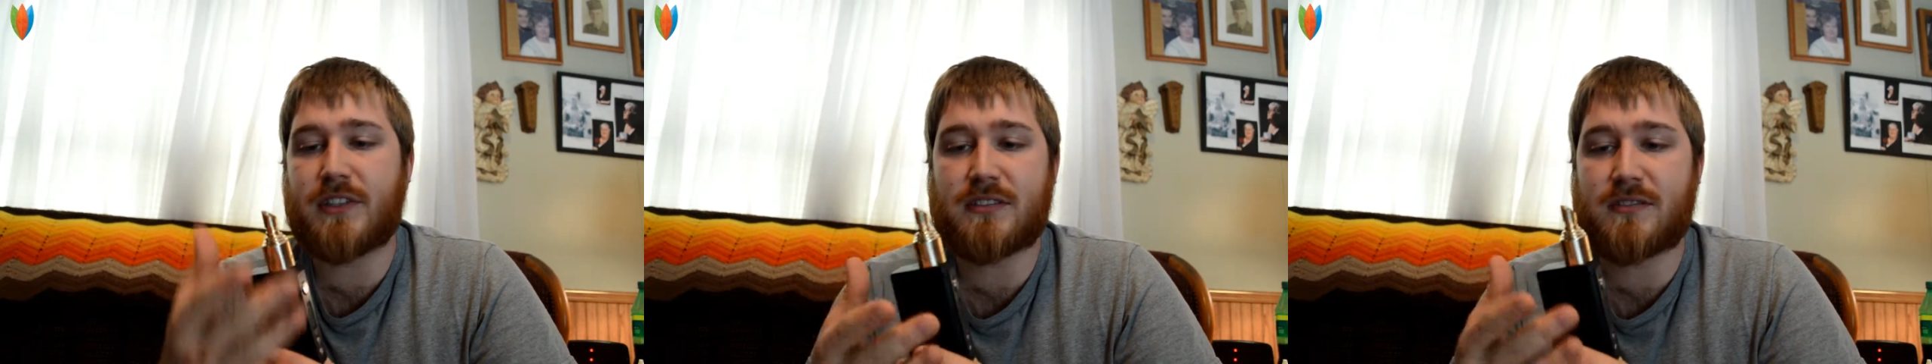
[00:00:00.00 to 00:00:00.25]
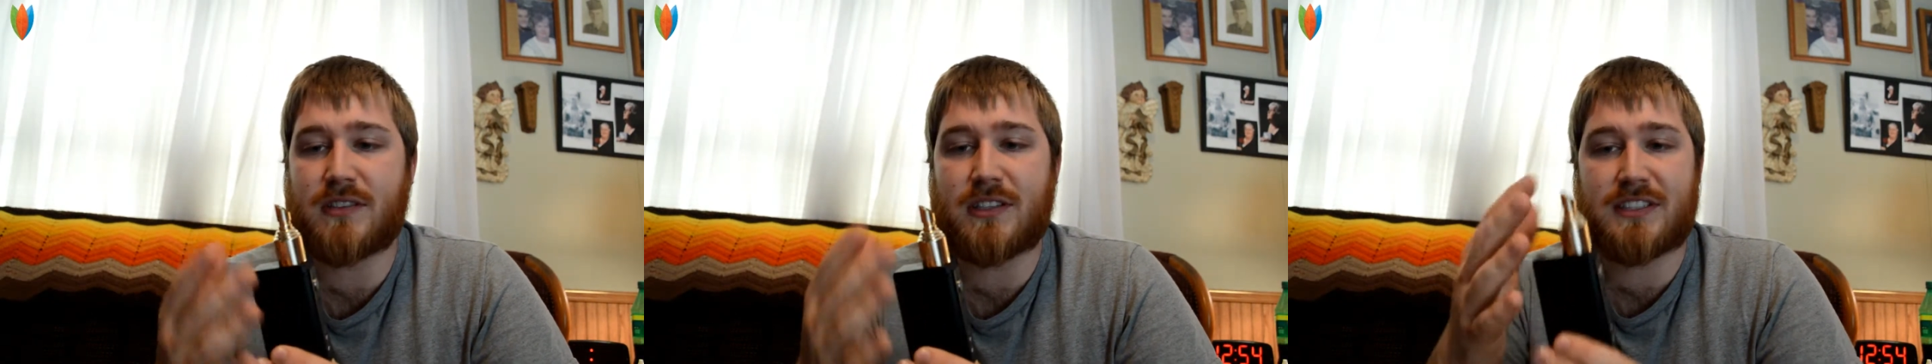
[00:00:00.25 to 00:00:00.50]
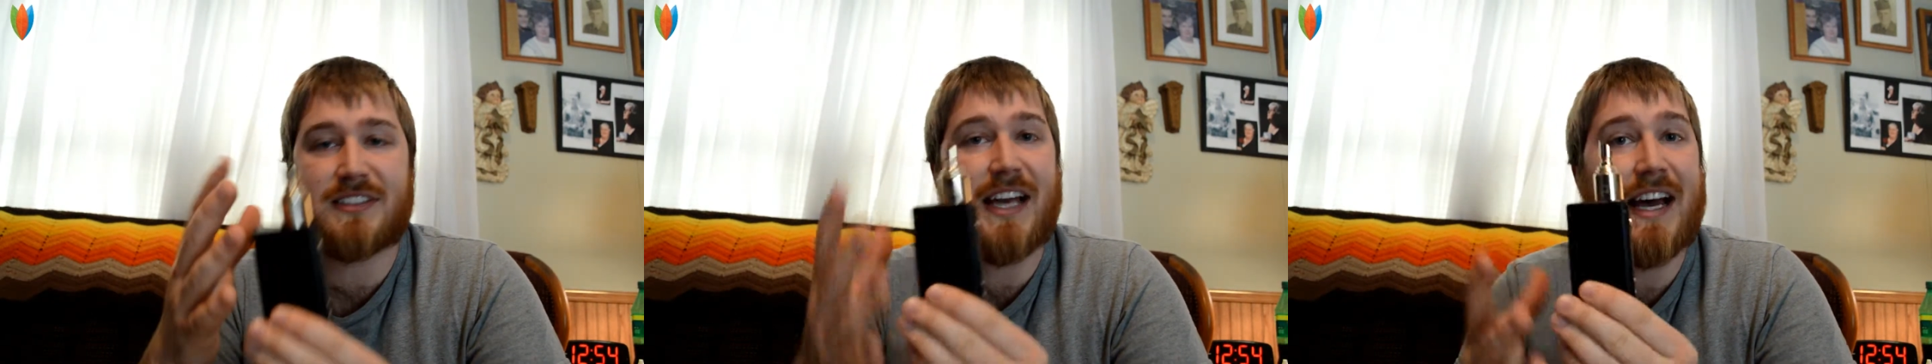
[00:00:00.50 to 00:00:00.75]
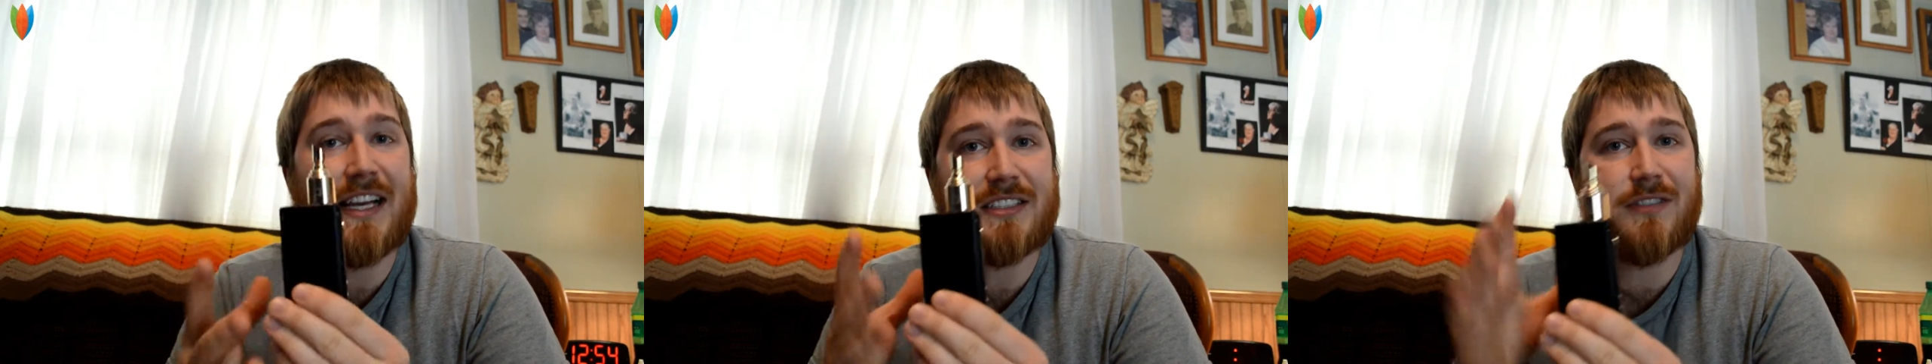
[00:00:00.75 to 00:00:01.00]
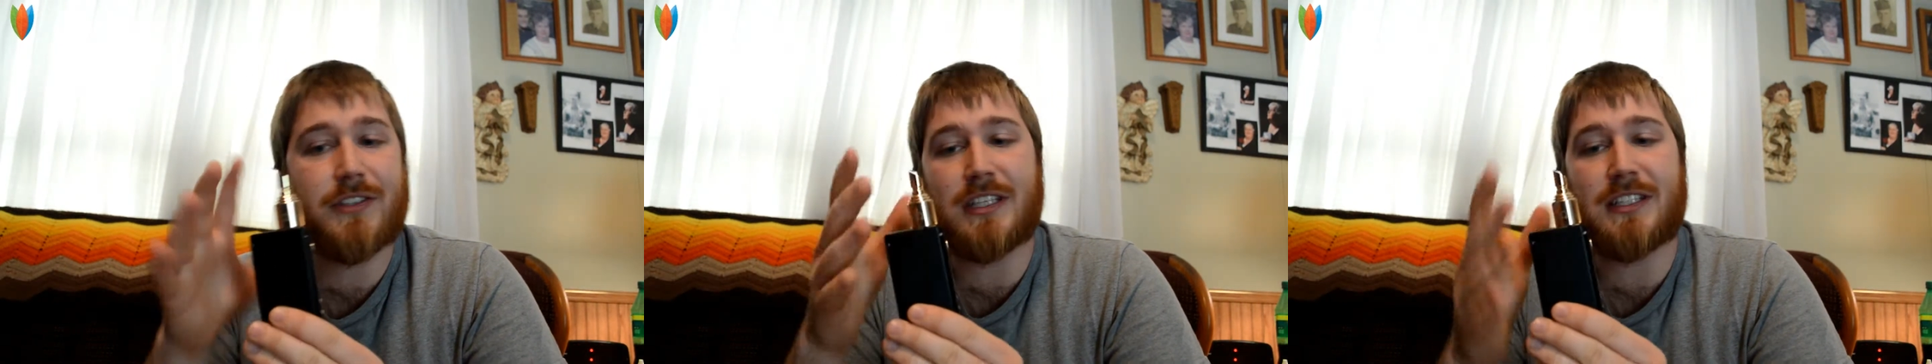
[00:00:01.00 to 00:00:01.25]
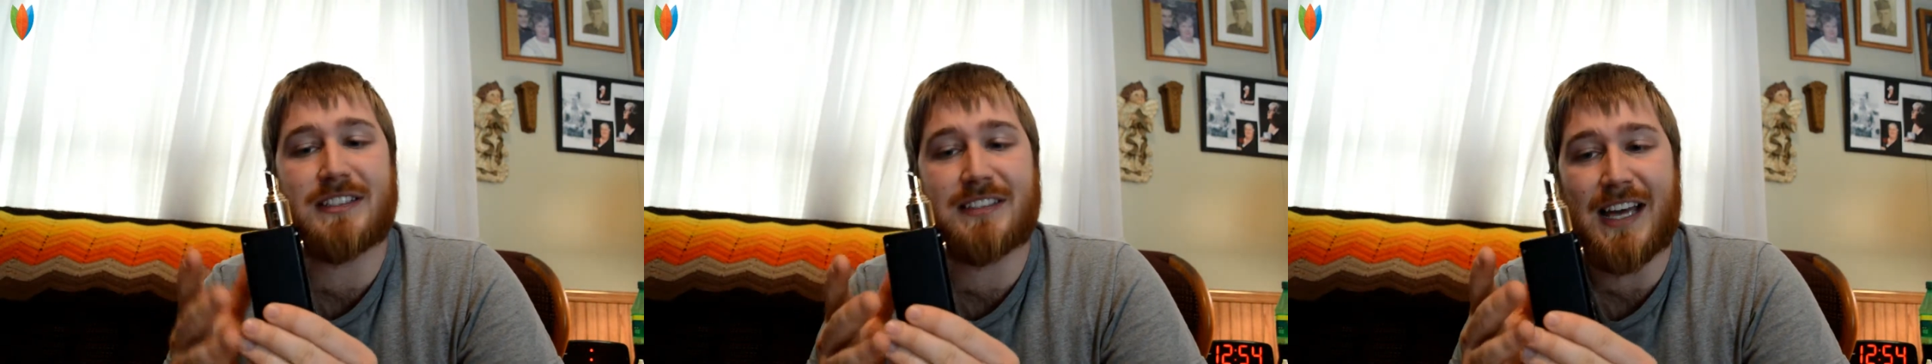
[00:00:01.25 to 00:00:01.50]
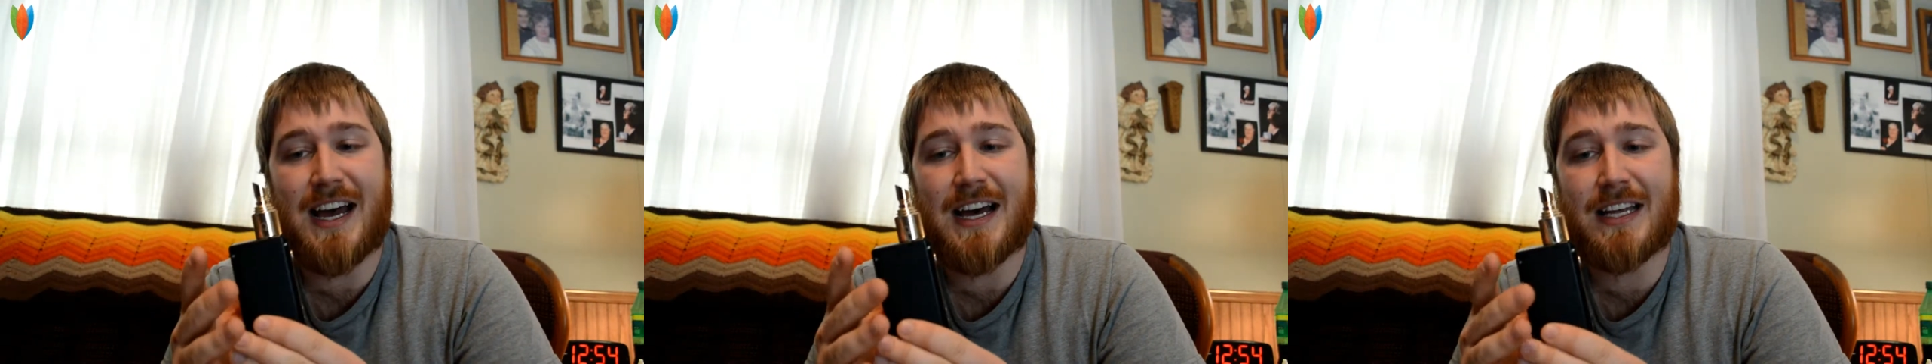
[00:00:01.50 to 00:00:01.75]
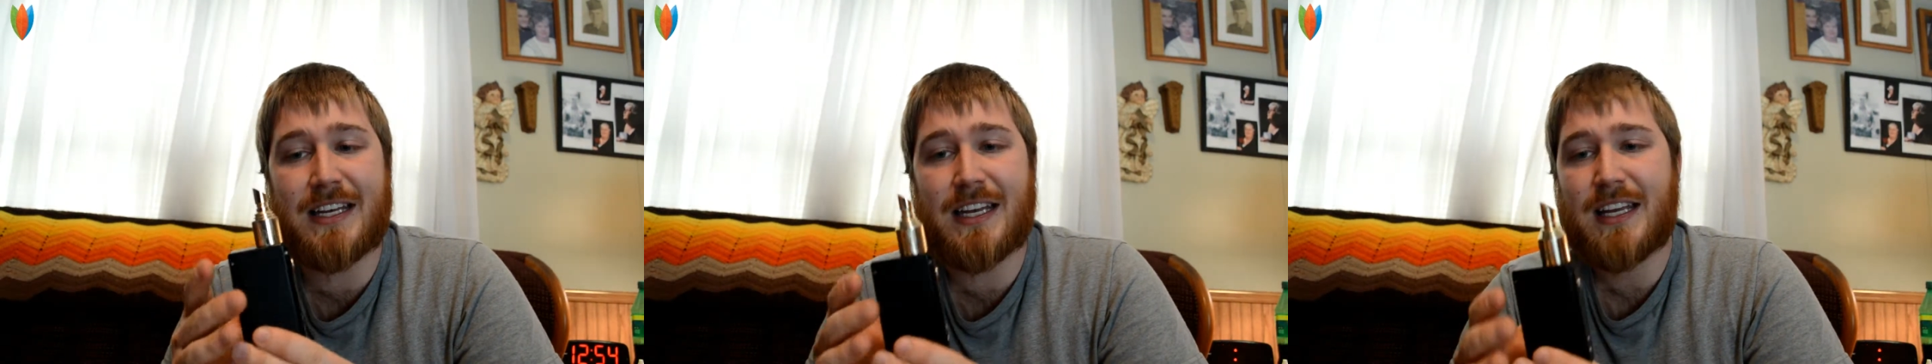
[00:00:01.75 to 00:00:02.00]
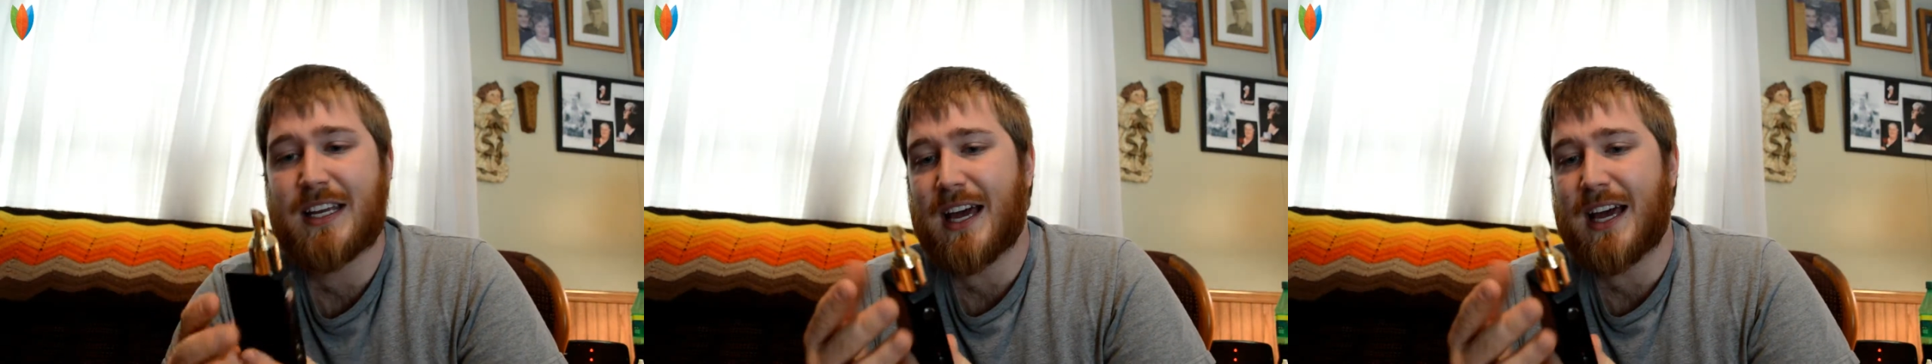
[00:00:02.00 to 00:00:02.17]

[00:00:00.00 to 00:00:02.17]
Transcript: the size of it, the design.